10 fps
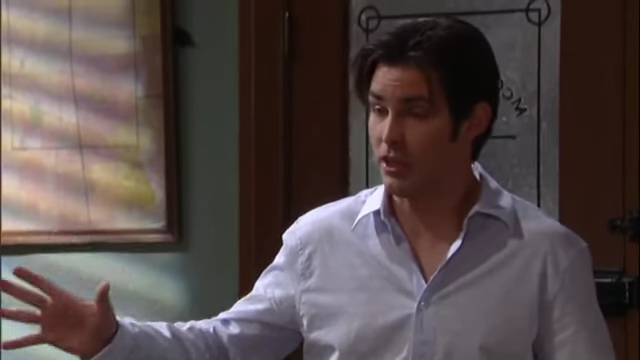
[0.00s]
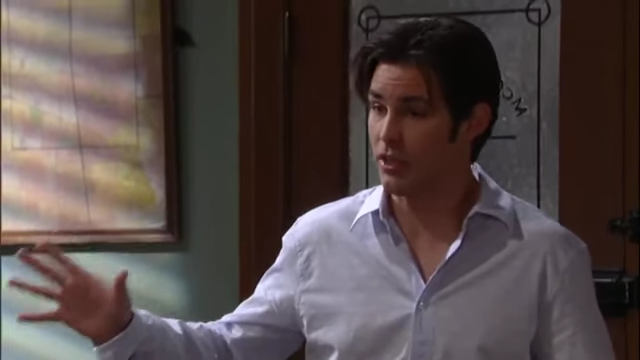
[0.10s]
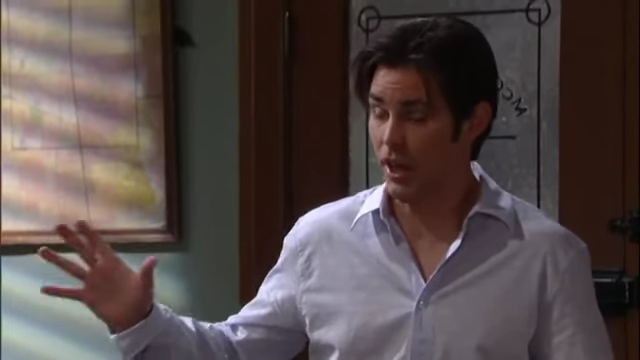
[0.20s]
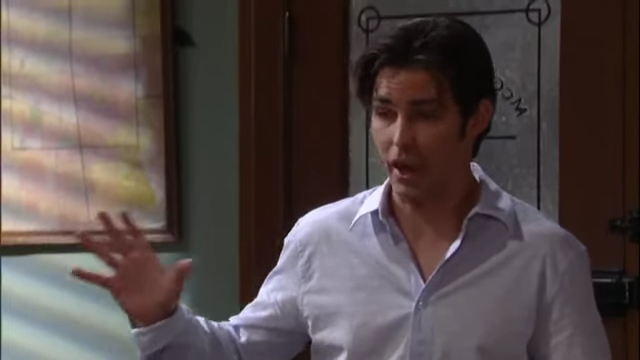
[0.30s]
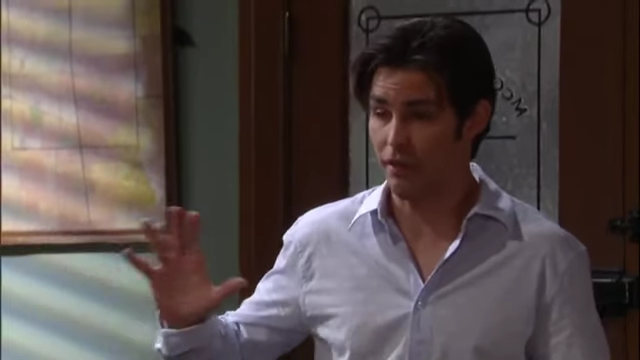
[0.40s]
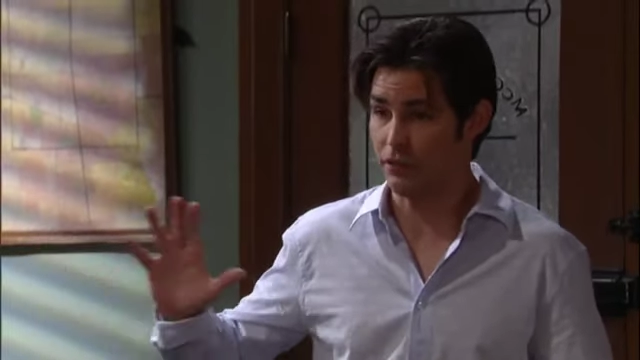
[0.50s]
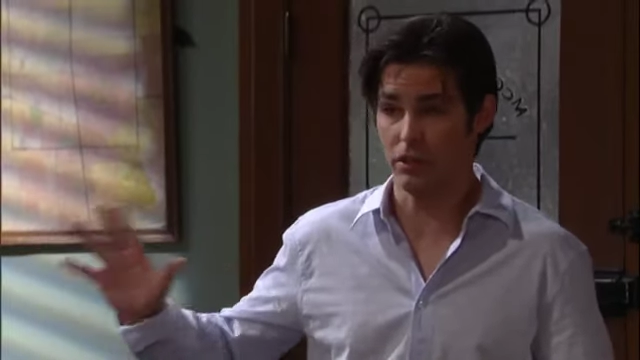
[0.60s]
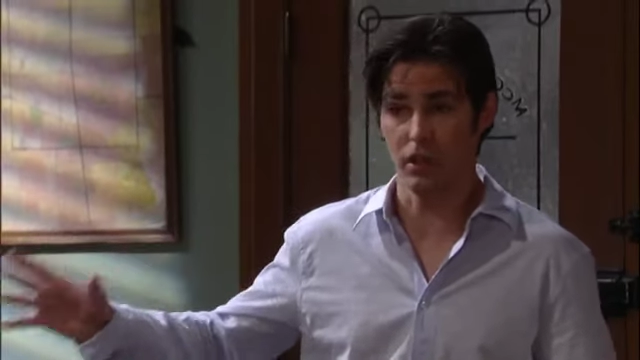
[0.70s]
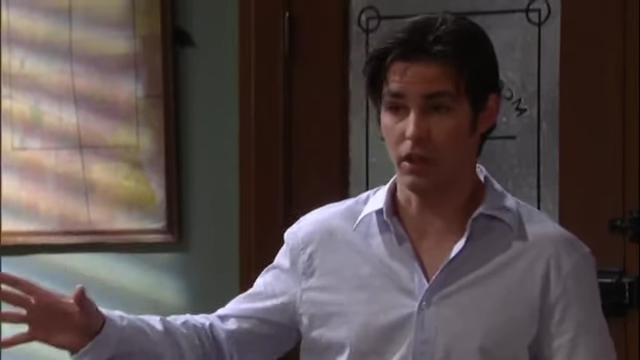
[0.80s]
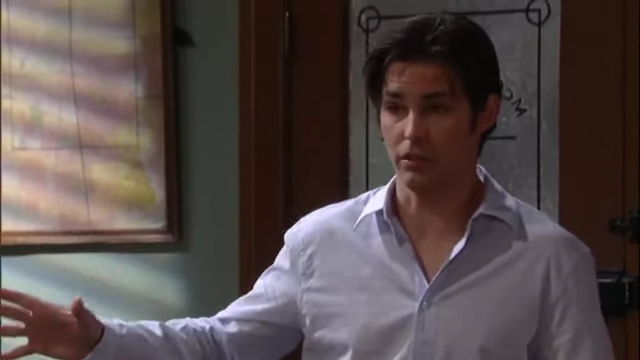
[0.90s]
You have to
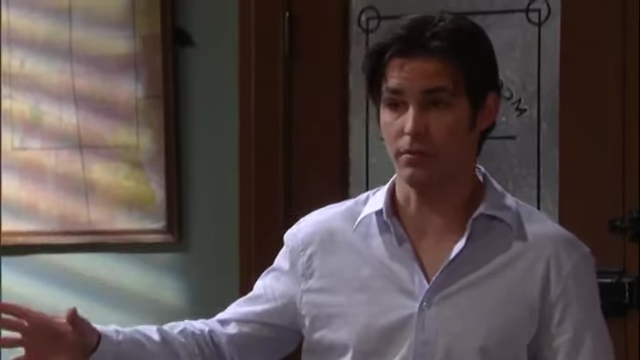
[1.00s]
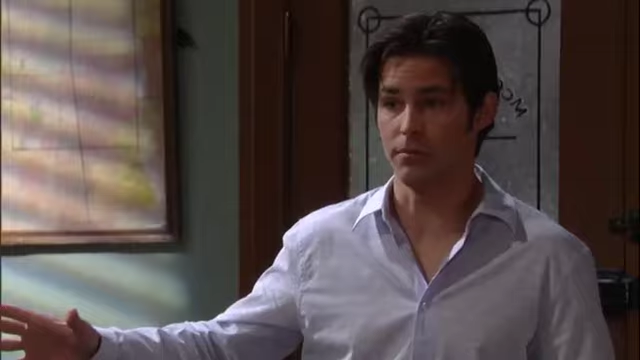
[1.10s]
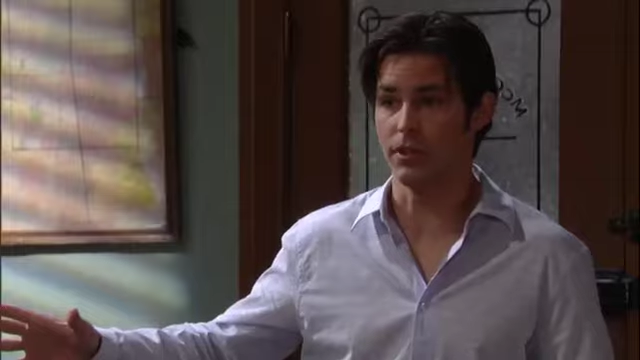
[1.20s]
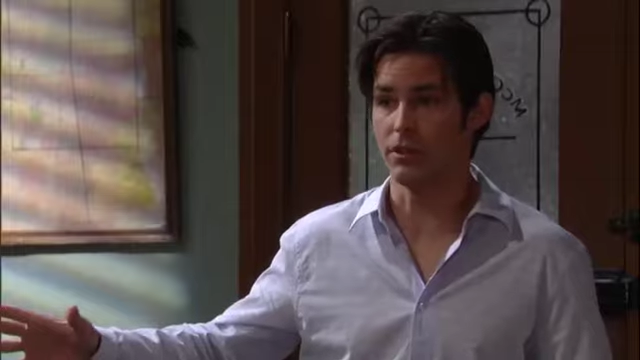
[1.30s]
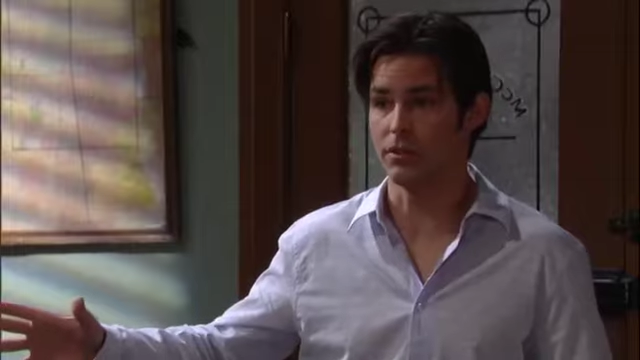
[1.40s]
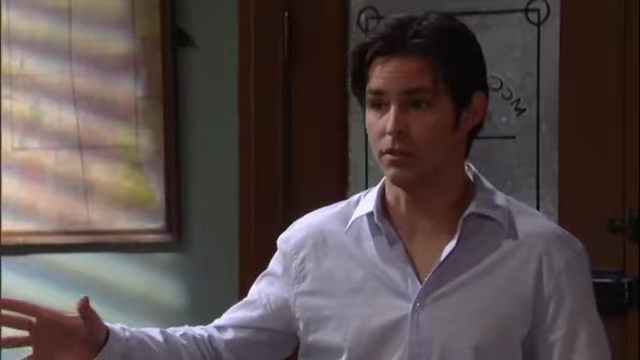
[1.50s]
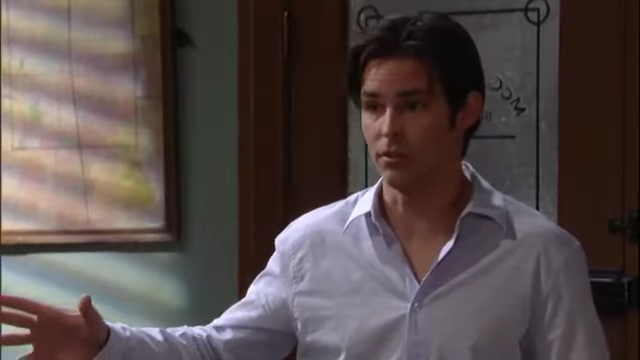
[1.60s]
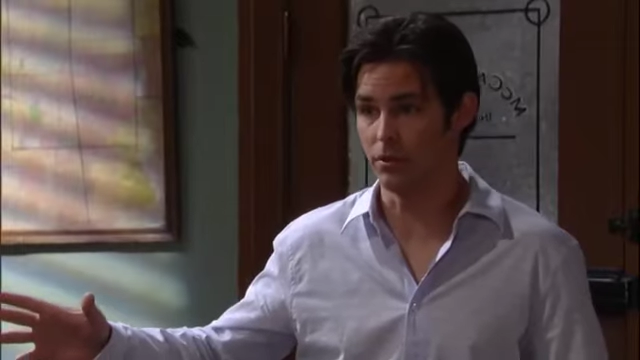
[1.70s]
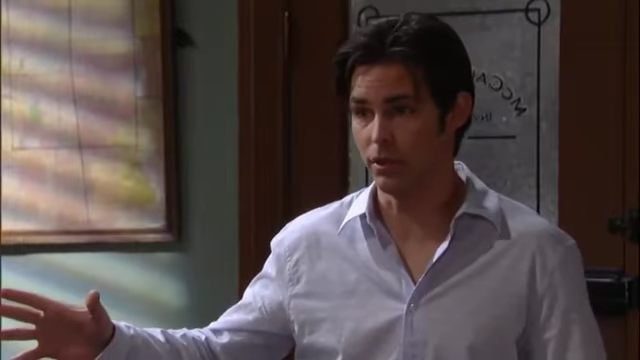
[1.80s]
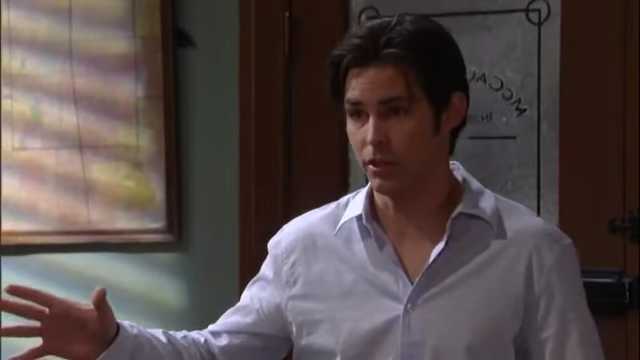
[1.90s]
talk some sense
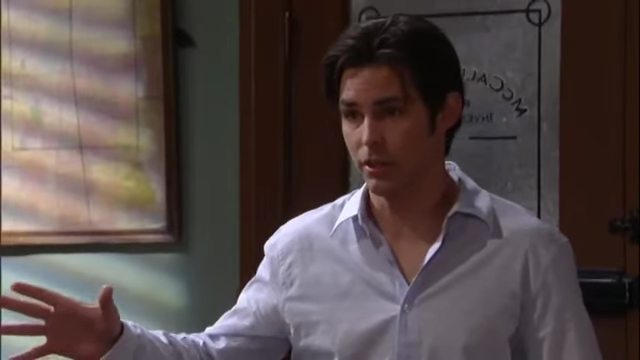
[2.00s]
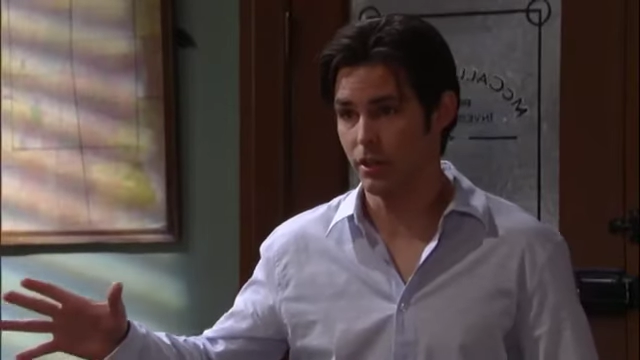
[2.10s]
into her.